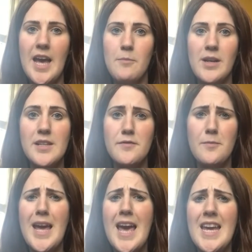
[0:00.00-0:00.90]
because of
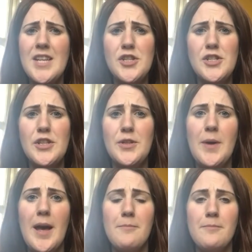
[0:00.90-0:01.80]
my age to
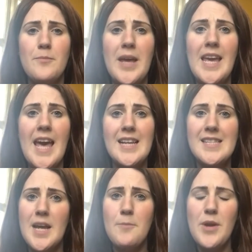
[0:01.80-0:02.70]
make eggs
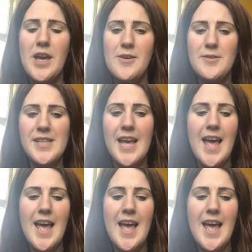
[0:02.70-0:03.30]
and embryos.